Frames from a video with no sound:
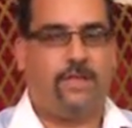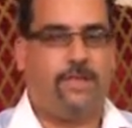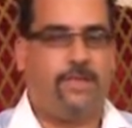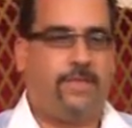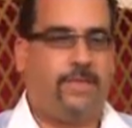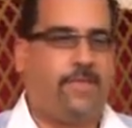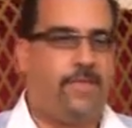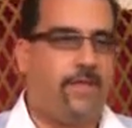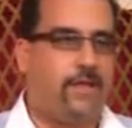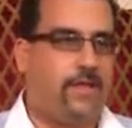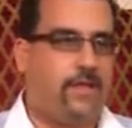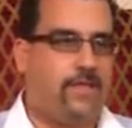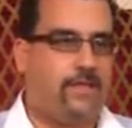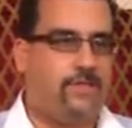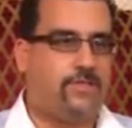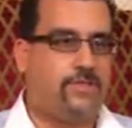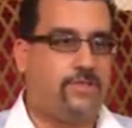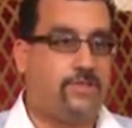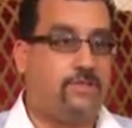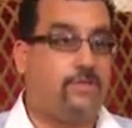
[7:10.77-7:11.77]

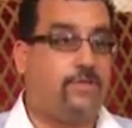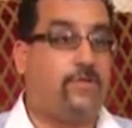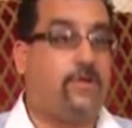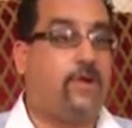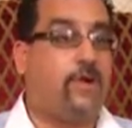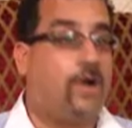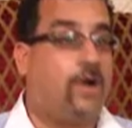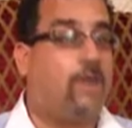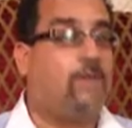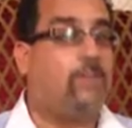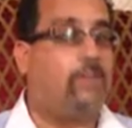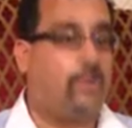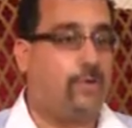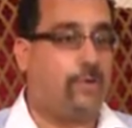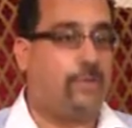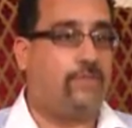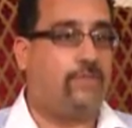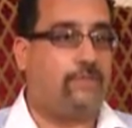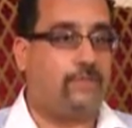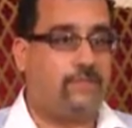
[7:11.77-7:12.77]
methodology for
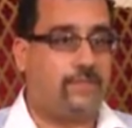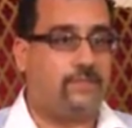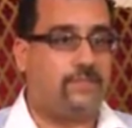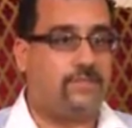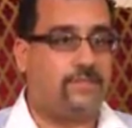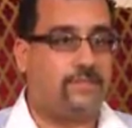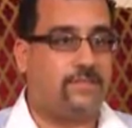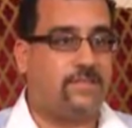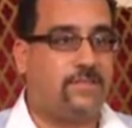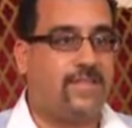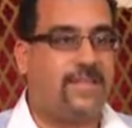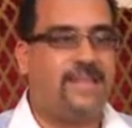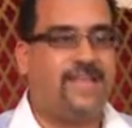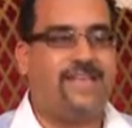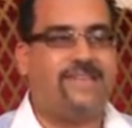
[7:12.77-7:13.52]
onboarding, for instance,